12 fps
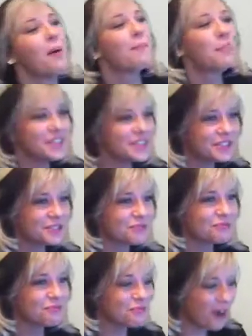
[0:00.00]
Jesus
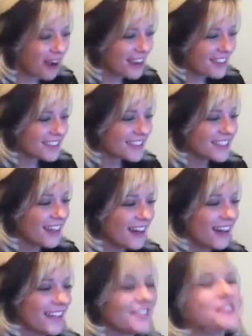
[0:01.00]
Christ!
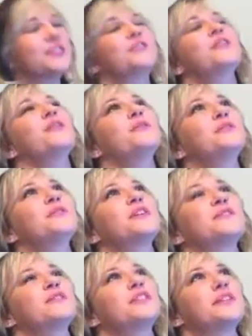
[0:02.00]
Oh, this is so
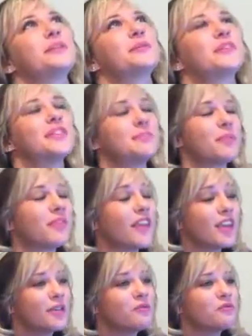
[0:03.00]
stressful dealing with this, but
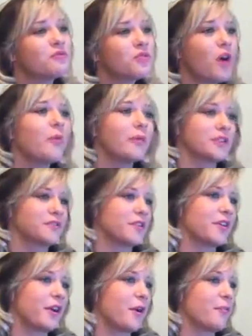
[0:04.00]
thank you so much for
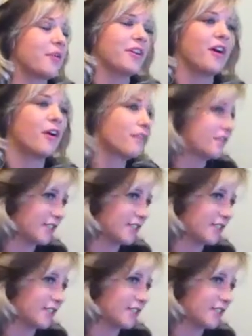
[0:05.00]
your help and all of your